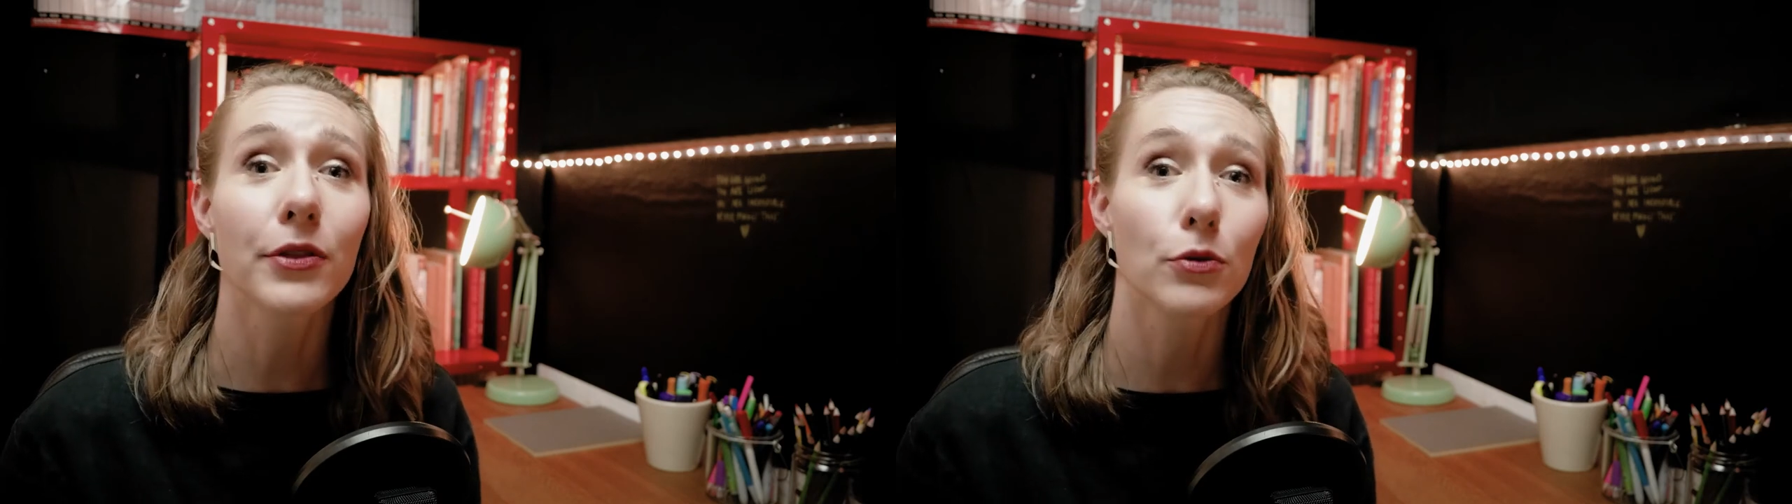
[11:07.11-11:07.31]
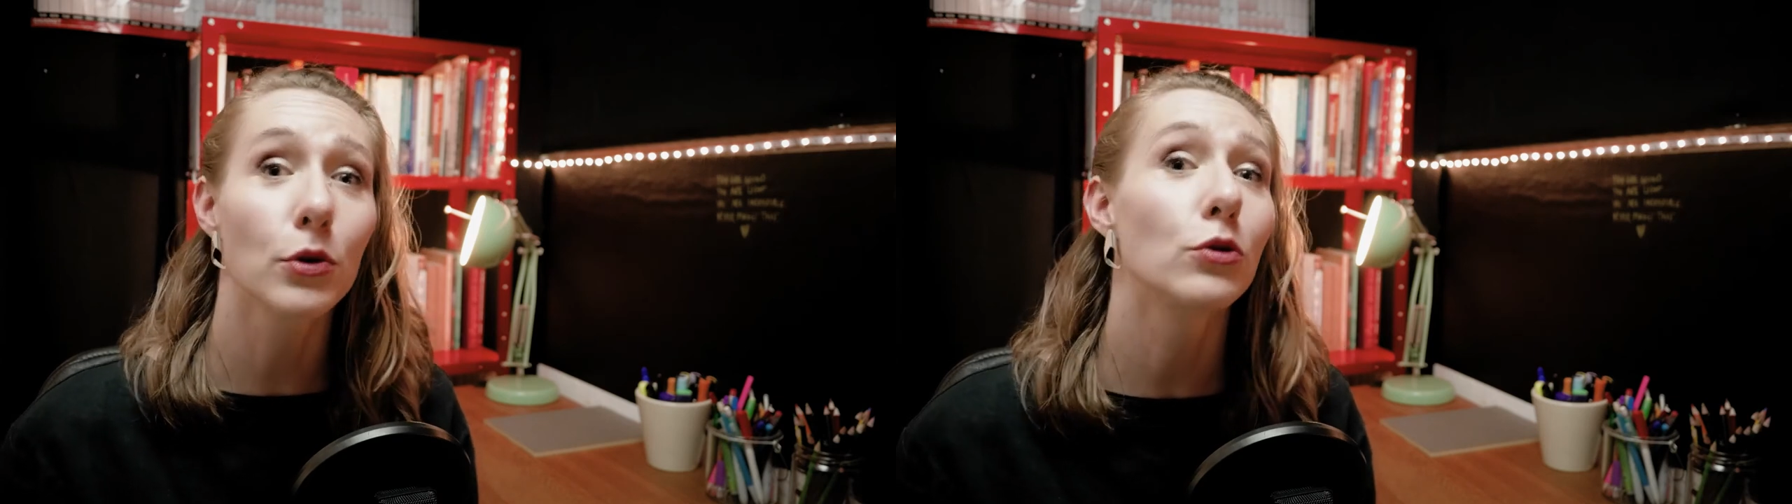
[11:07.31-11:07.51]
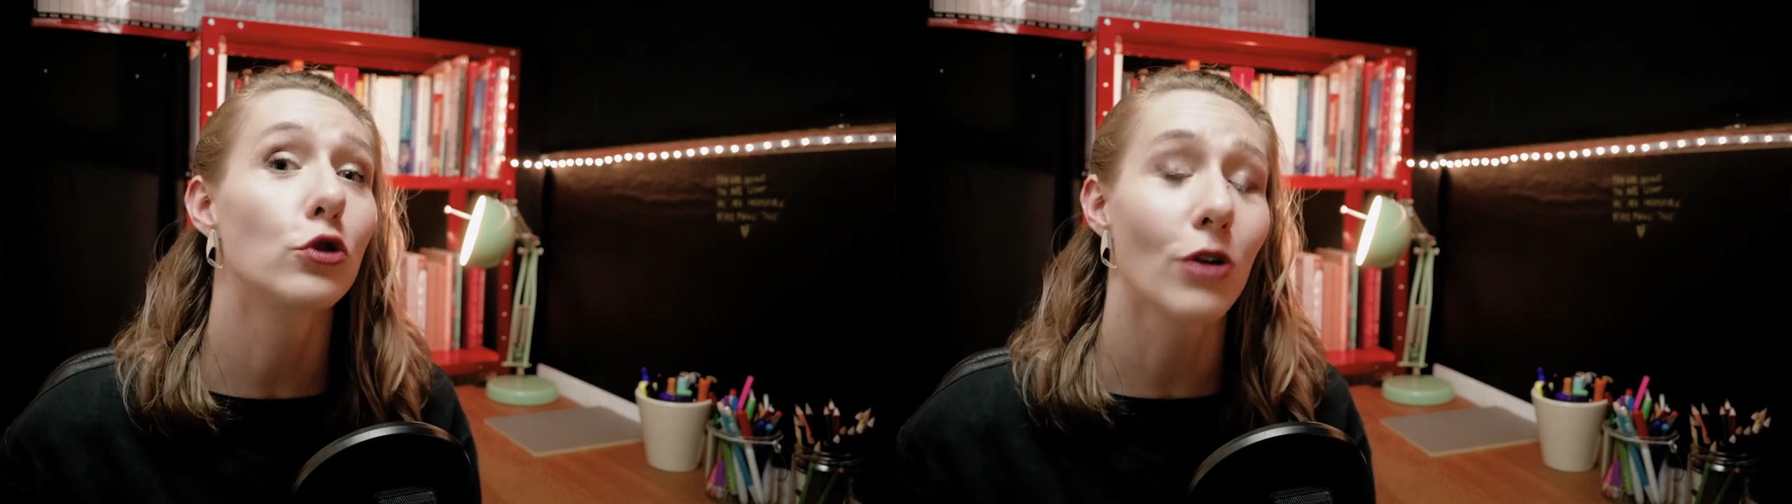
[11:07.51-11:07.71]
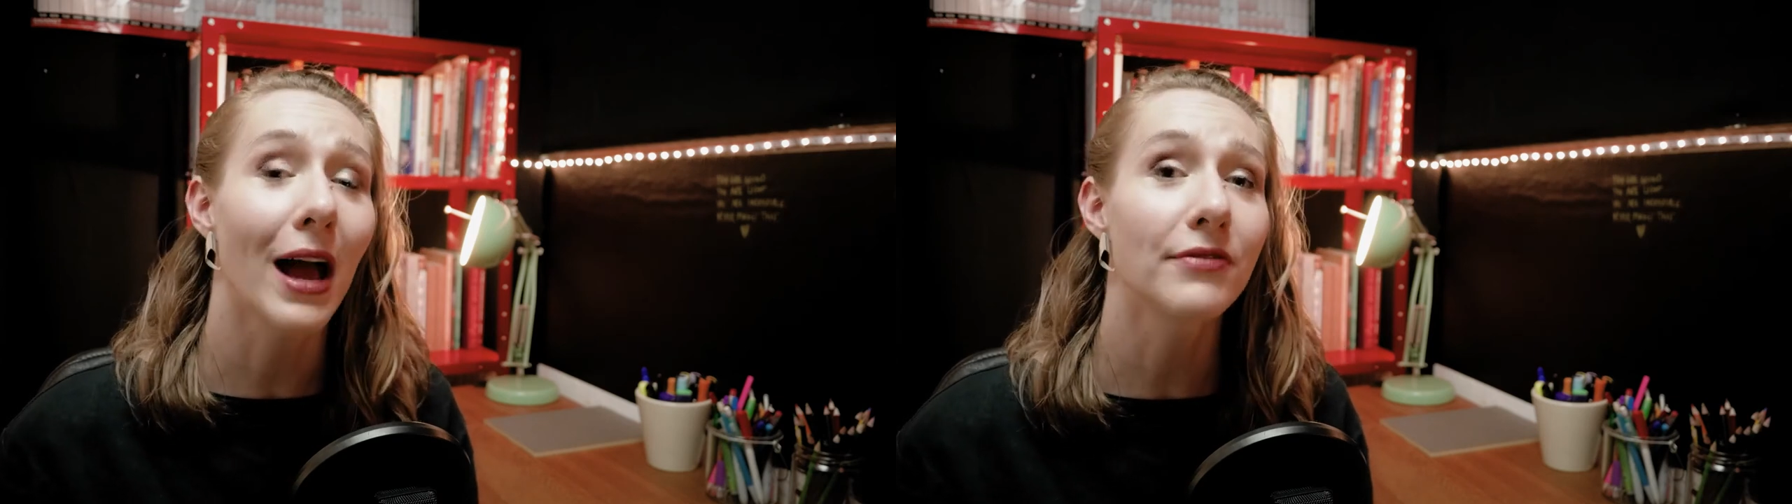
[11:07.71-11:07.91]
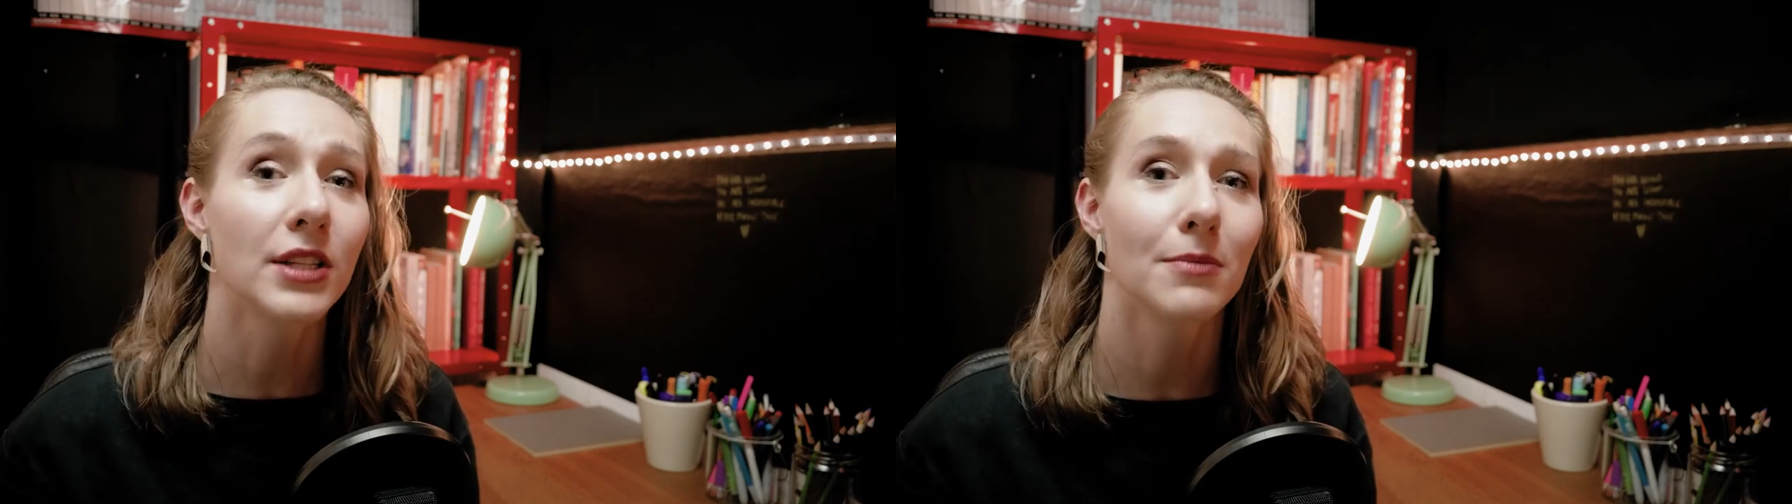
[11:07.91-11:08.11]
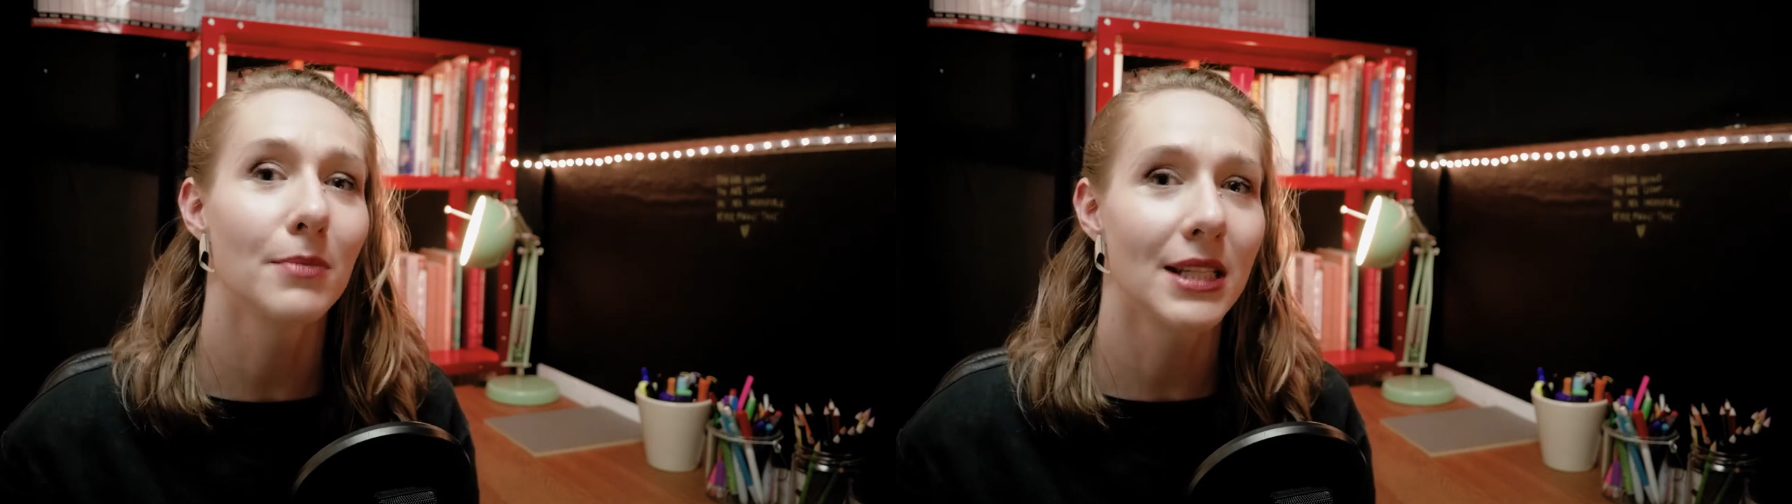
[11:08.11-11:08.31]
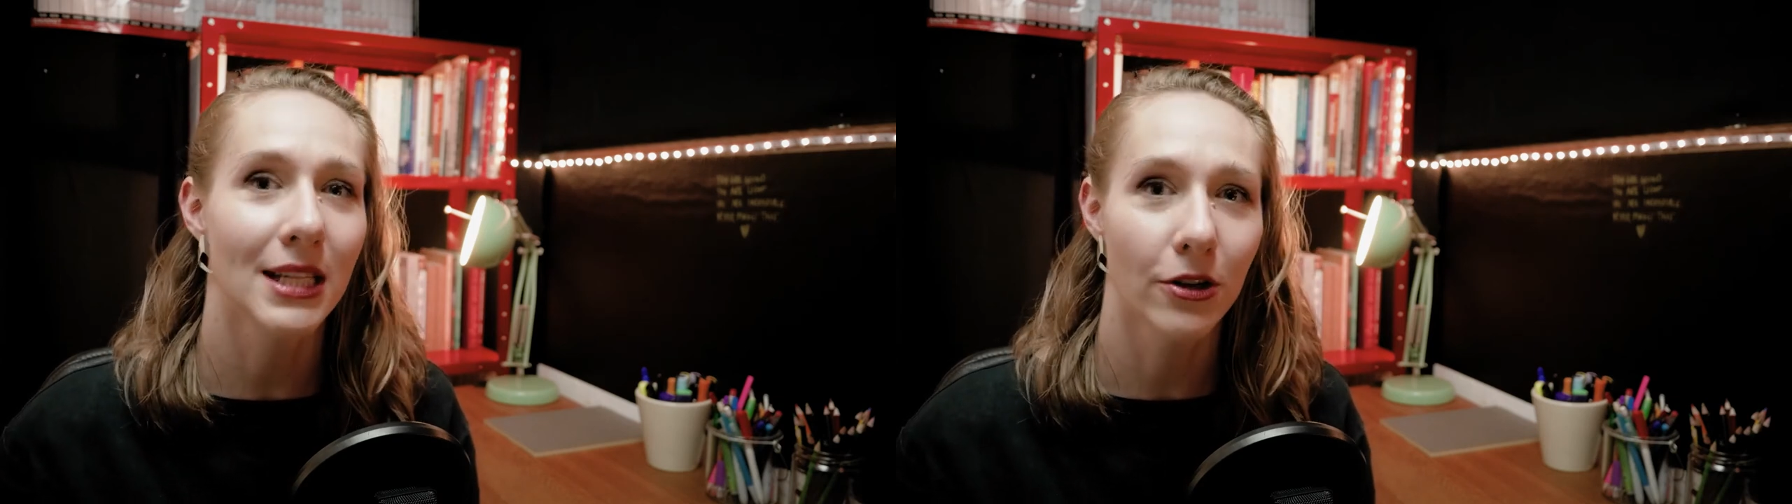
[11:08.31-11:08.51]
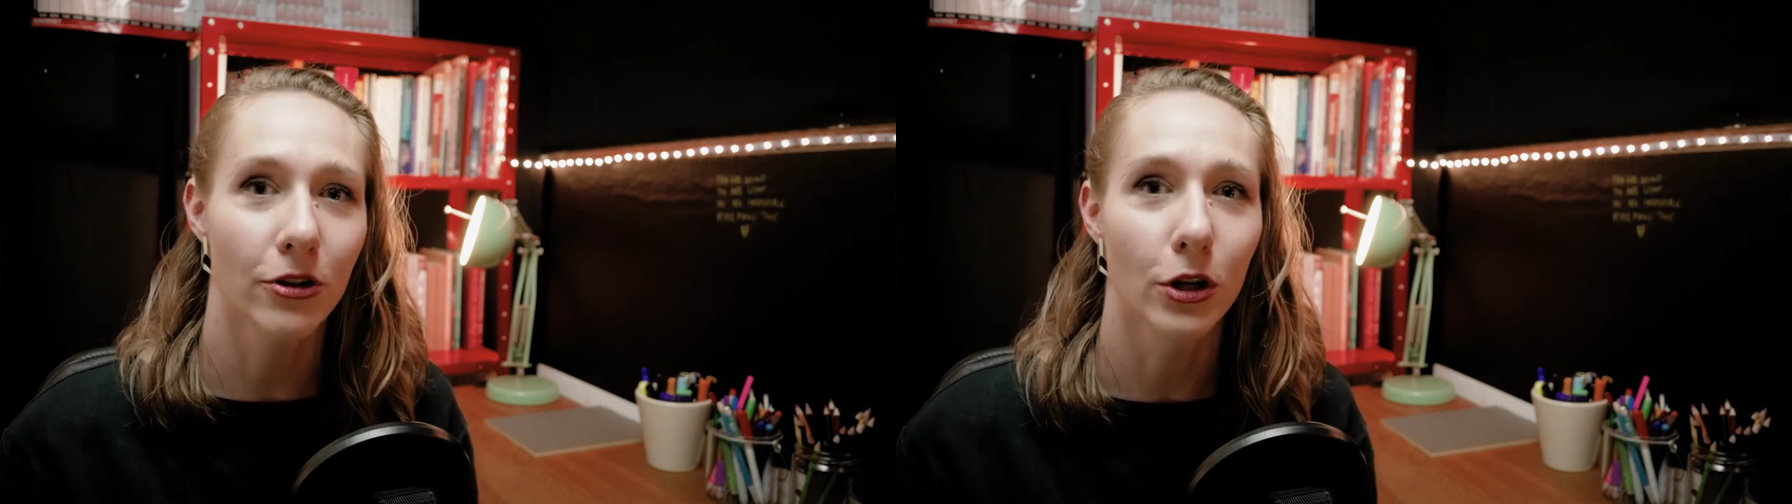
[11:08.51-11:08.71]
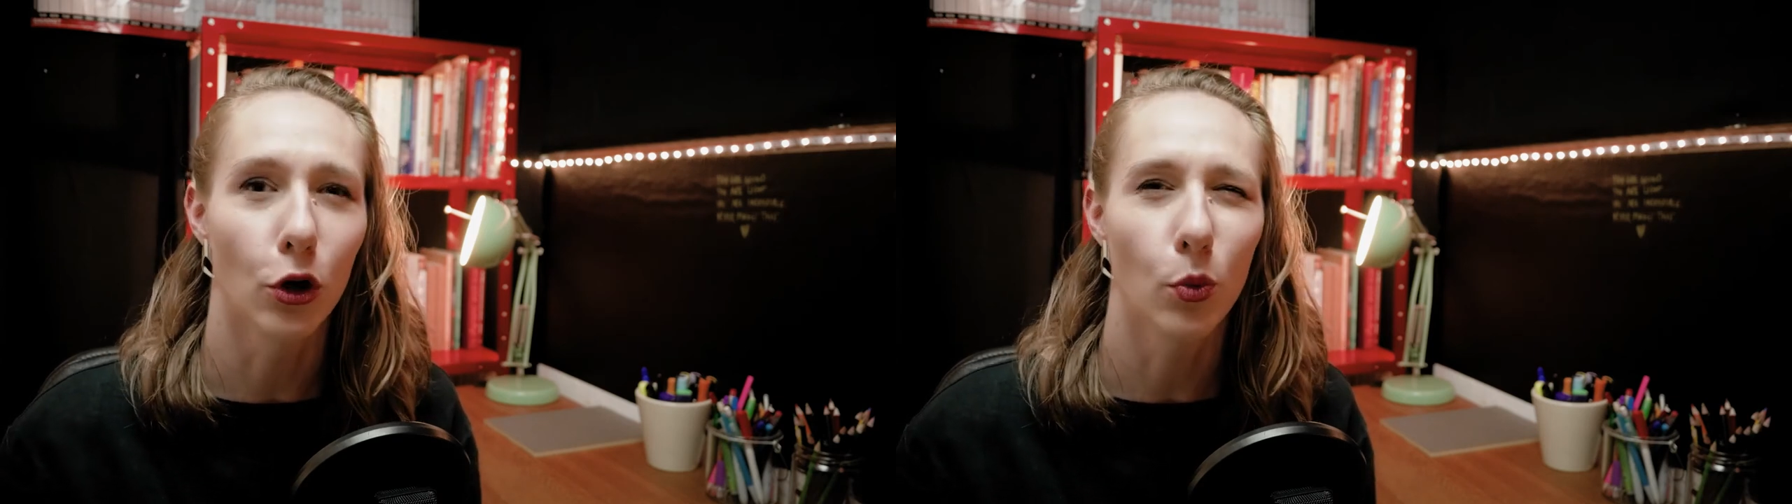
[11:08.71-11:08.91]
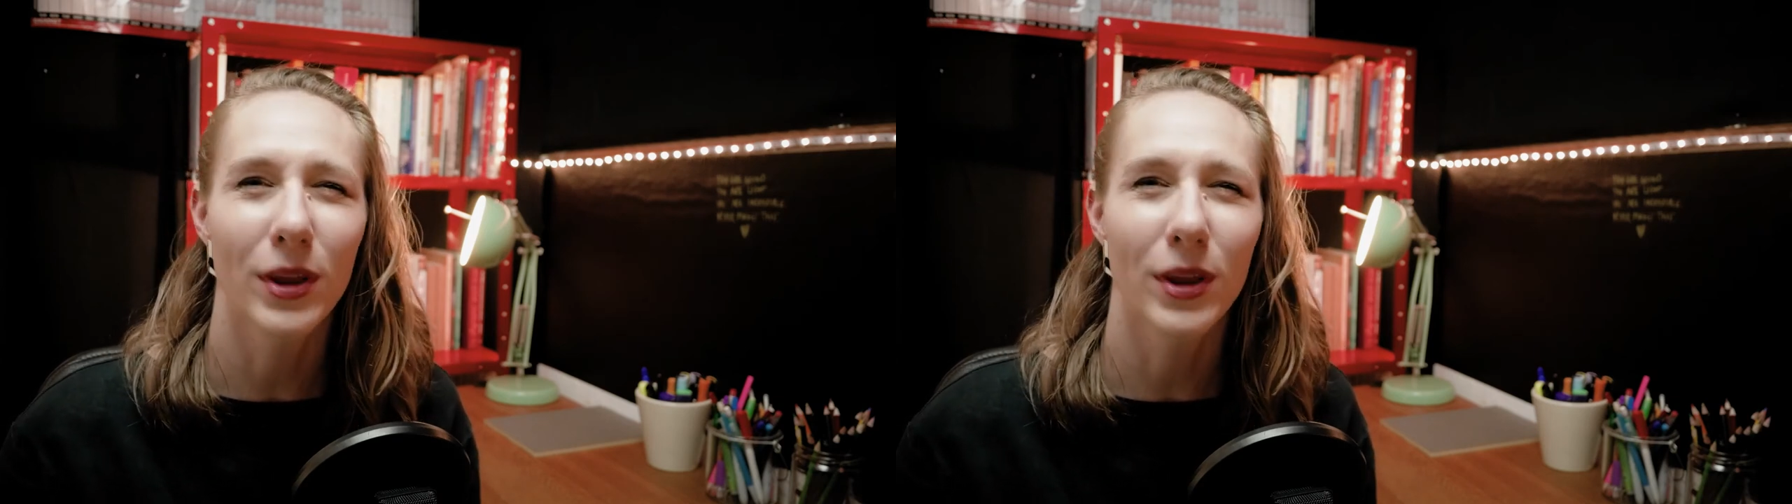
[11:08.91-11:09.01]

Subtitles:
through drafted material